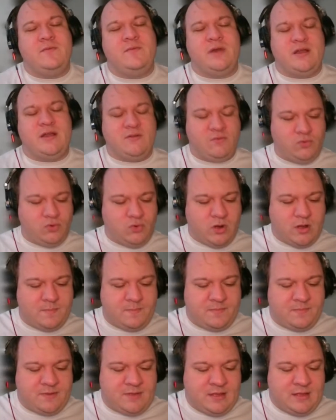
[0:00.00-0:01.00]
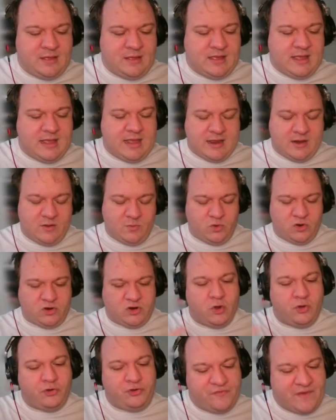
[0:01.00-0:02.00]
where I grew up and were
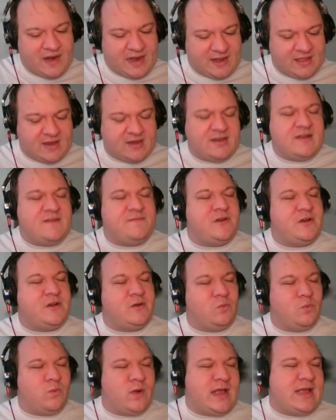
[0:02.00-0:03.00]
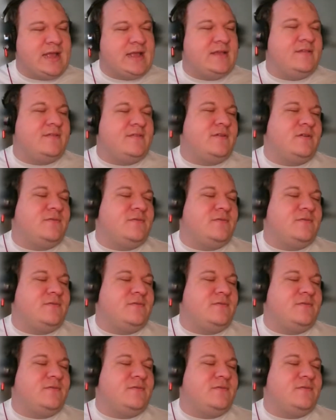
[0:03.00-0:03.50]
cultivated in different ways.